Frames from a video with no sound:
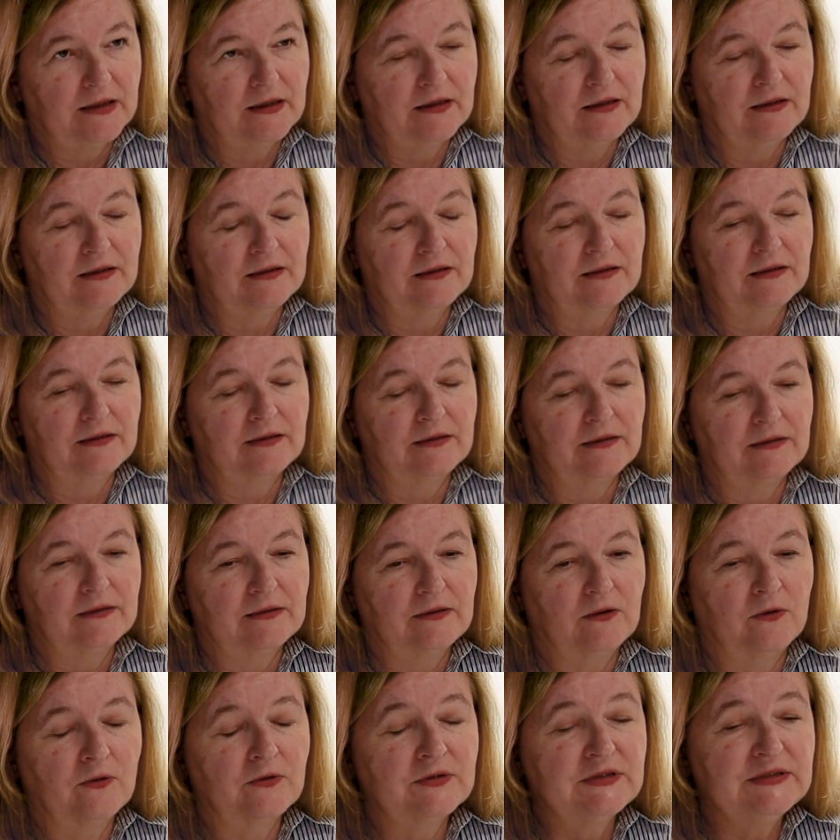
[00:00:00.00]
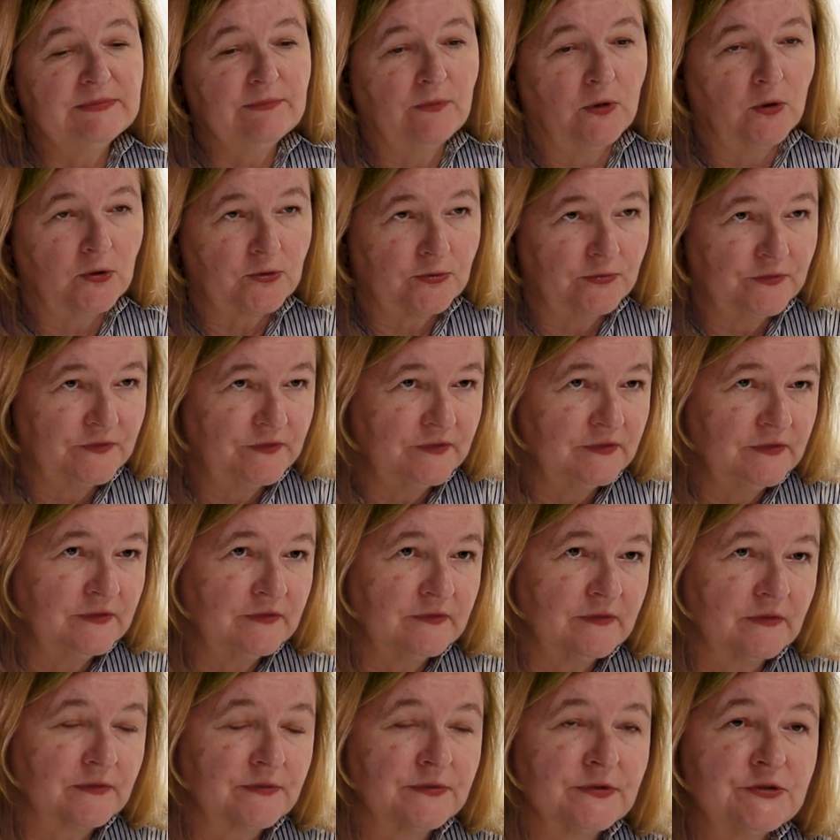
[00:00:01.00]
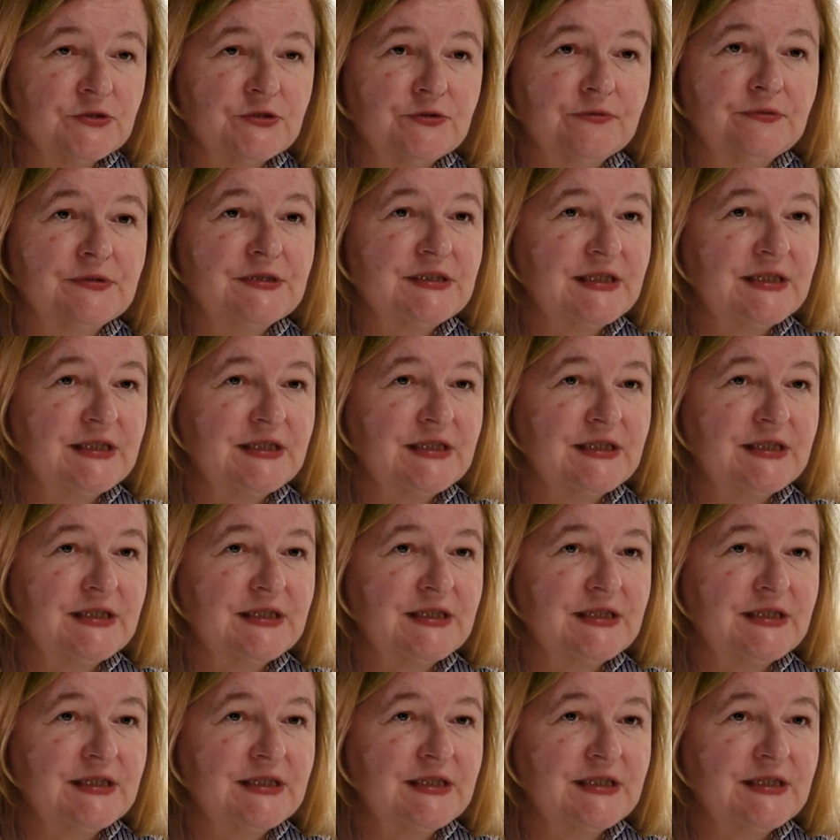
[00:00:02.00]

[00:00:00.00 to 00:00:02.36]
Our democracies are under